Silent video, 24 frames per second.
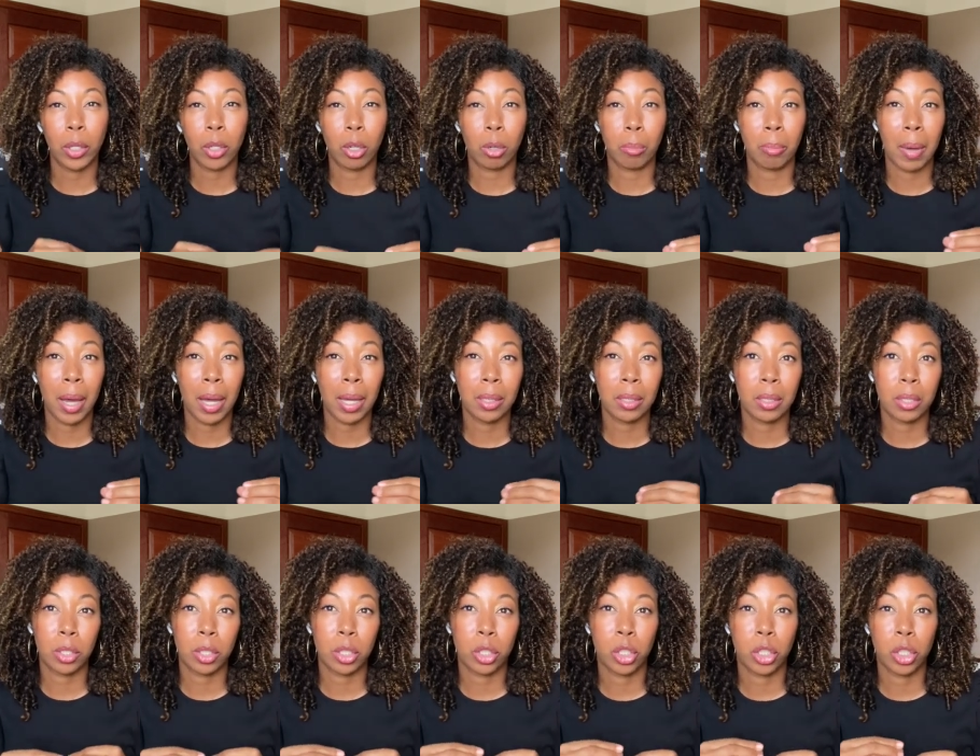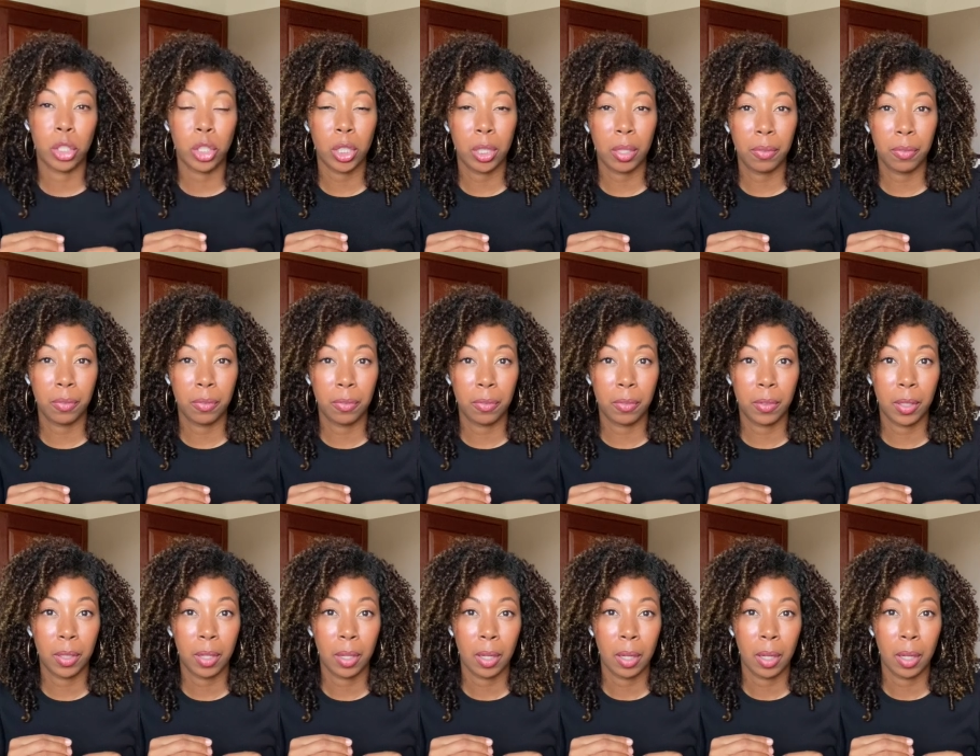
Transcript: your mind to shift